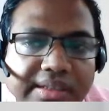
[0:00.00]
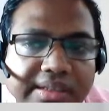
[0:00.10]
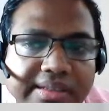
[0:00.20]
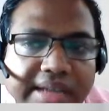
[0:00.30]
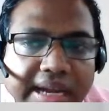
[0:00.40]
and
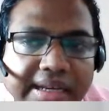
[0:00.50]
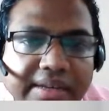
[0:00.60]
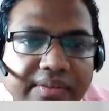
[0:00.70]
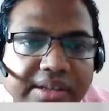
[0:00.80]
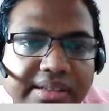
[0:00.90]
these
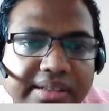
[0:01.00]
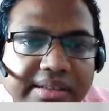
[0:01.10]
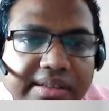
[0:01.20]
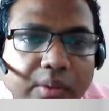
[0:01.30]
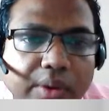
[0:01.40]
tiny
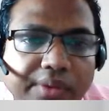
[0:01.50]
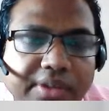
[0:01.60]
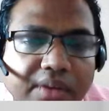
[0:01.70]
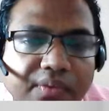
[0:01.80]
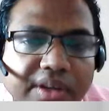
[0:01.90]
devices is a web
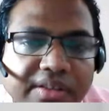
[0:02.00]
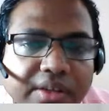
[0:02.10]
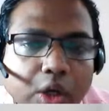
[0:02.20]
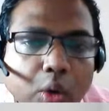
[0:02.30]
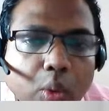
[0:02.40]
surface,